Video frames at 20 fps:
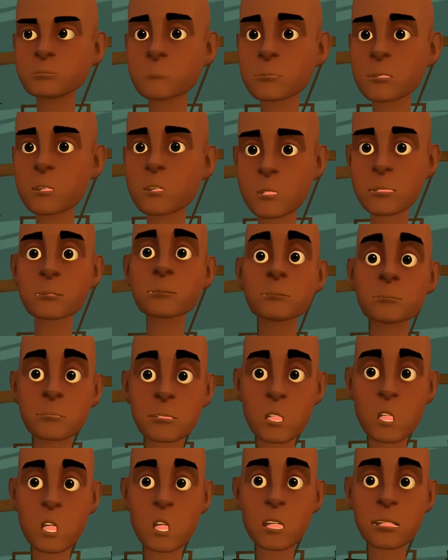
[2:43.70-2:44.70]
Oh,
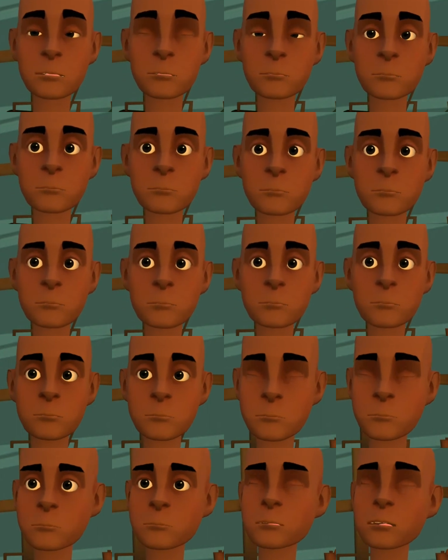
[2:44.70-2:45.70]
God.
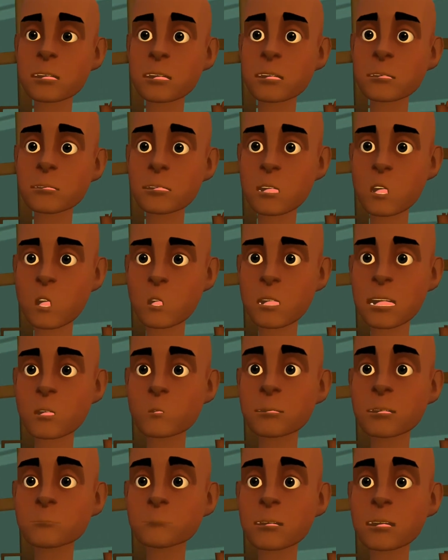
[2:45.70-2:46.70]
That's not how
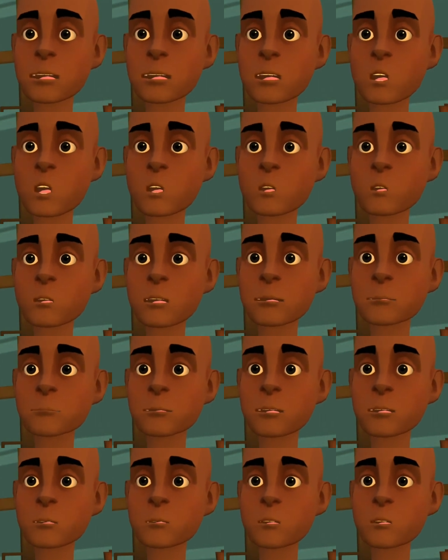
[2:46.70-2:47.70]
my plan was
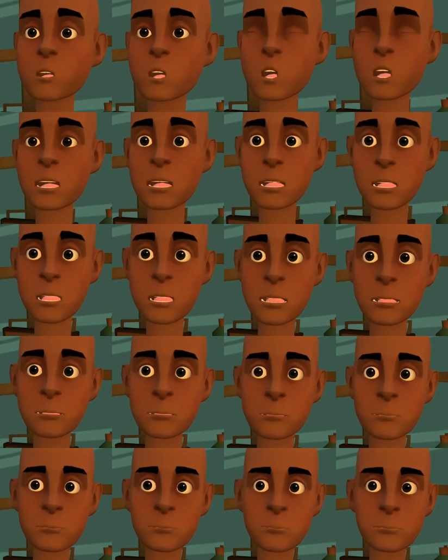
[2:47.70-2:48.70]
supposed to work.
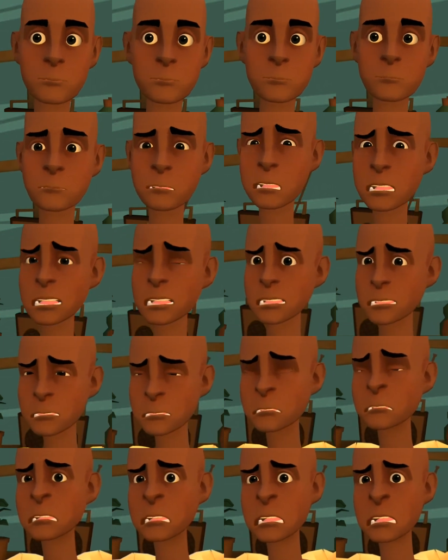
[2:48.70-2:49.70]
Man,
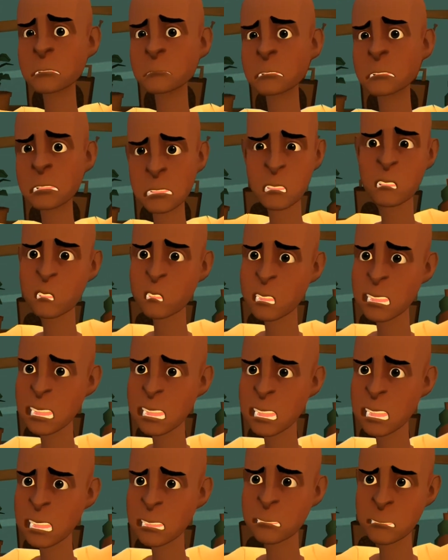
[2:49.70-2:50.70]
I am so
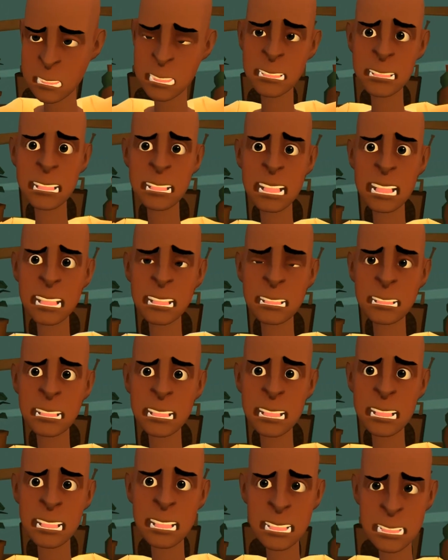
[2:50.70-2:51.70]
freaking busted that
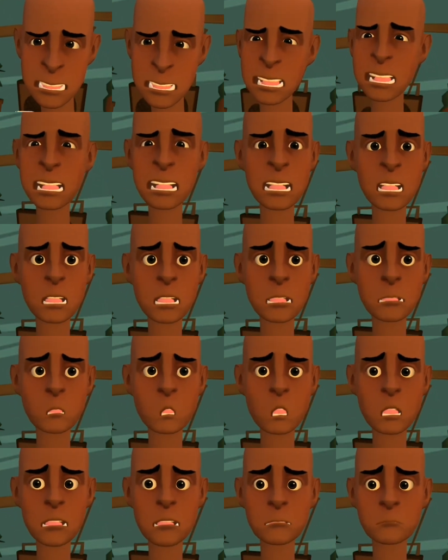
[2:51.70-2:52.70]
I'll get grounded
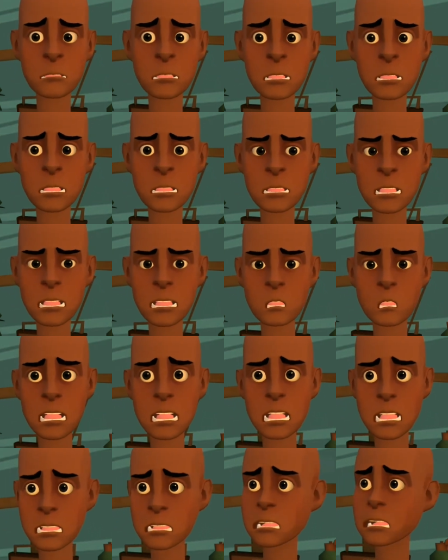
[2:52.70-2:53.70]
more if my angry old
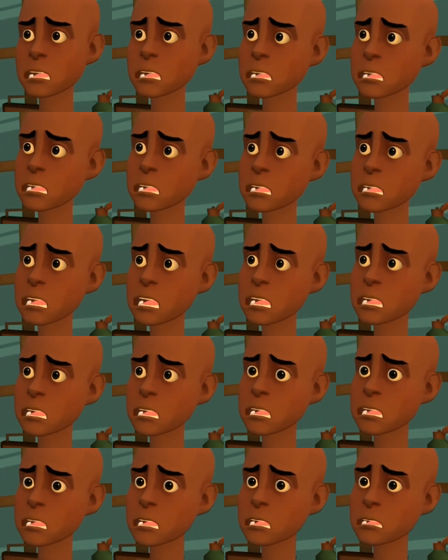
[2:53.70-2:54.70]
daddy sees
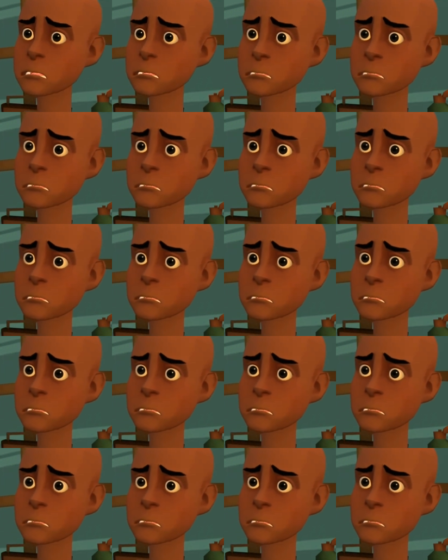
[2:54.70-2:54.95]
this.